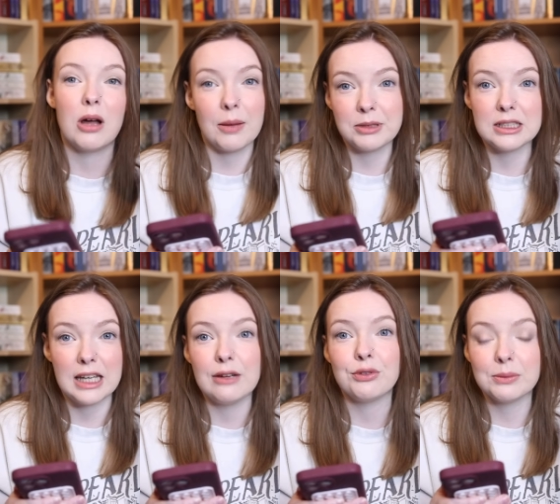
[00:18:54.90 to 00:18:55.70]
up to
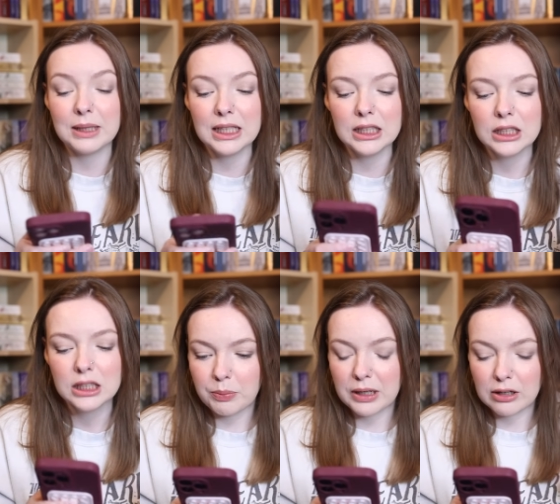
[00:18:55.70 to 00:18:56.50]
date for me,
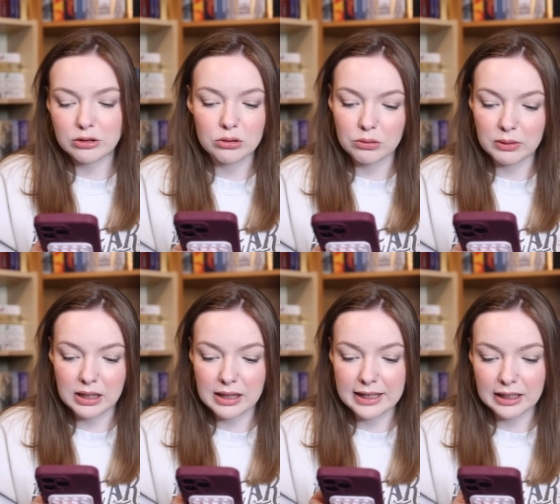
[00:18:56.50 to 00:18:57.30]
but I also could
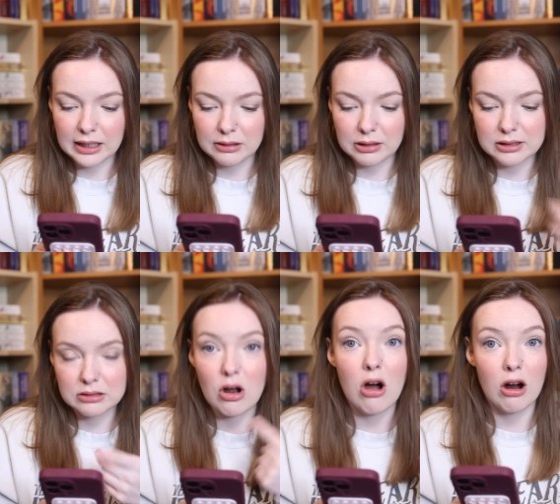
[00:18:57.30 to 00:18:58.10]
really like it because
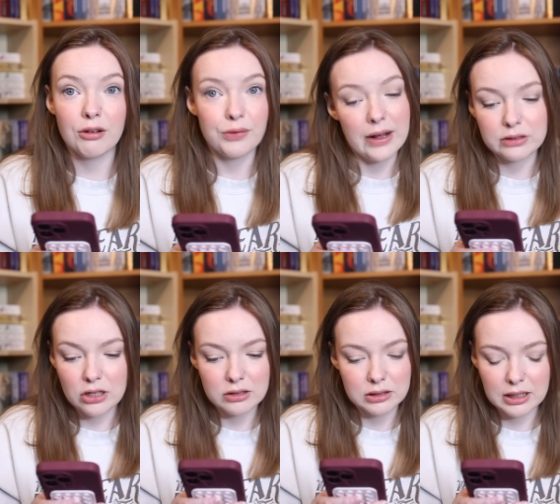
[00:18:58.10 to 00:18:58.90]
there are five
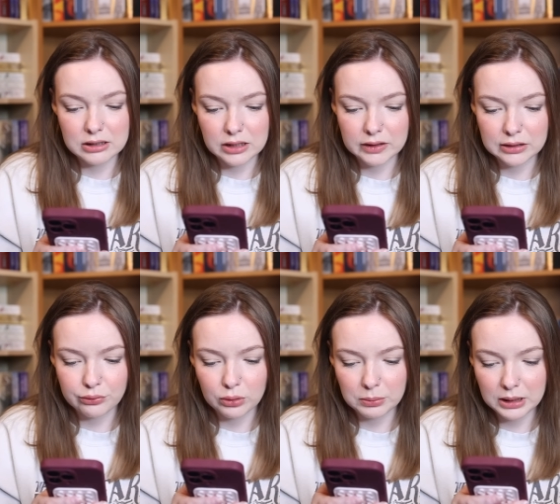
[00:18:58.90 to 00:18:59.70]
stars in that series
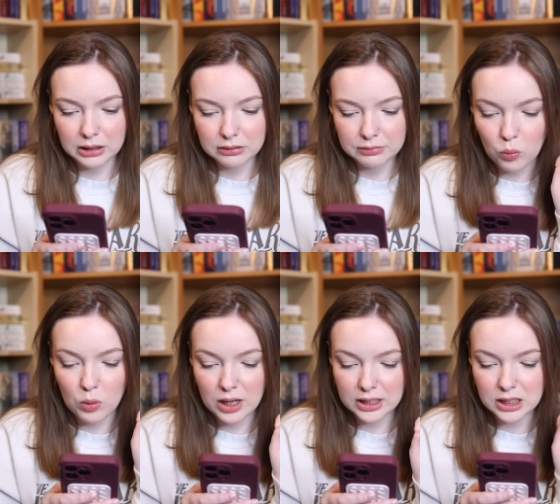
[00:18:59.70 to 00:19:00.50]
for me.
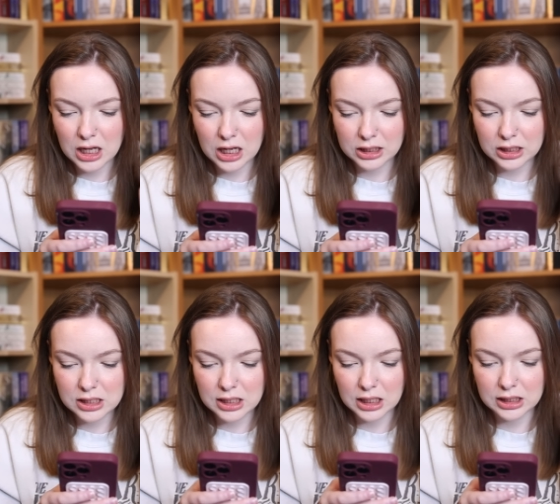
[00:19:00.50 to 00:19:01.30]
What
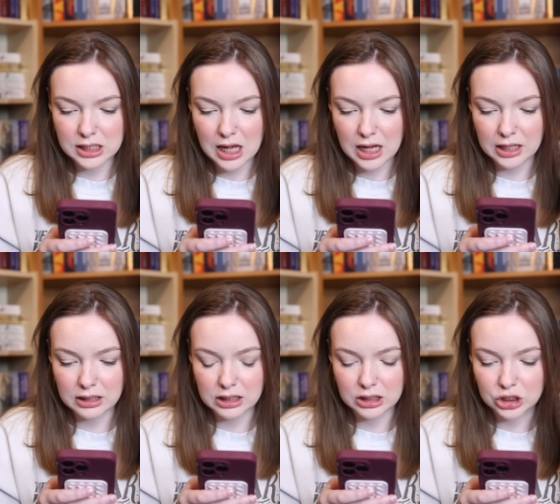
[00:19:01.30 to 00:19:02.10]
Hunts
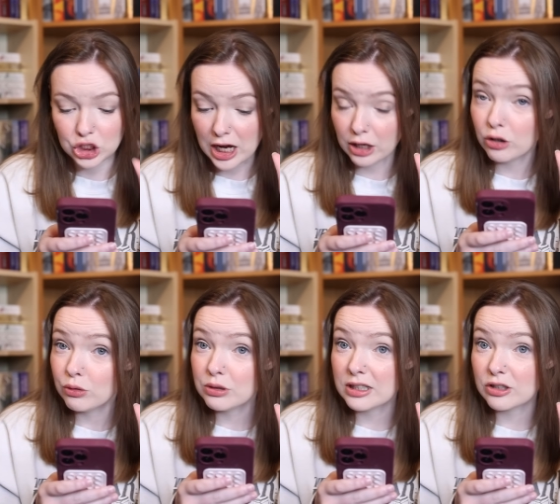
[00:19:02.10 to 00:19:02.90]
Inside the
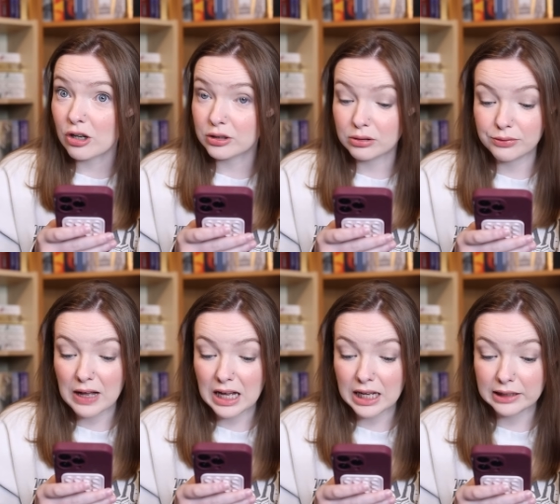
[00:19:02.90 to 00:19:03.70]
Shadows is also
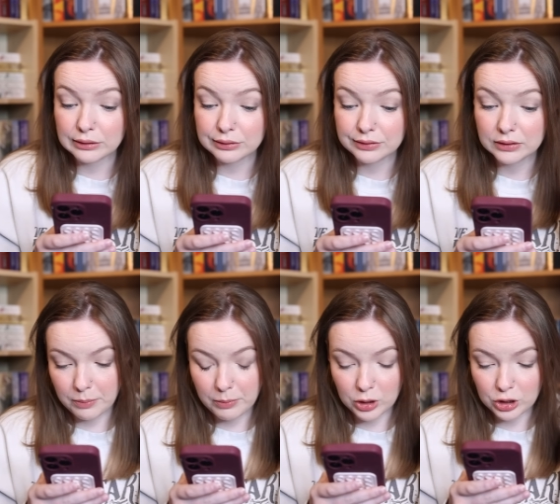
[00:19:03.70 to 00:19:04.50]
five.
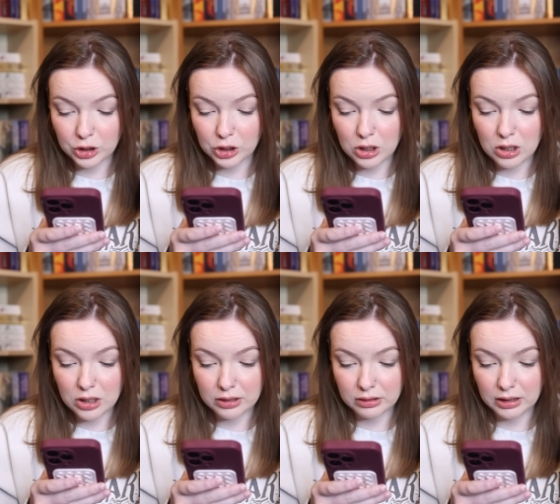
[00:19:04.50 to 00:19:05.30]
Murder on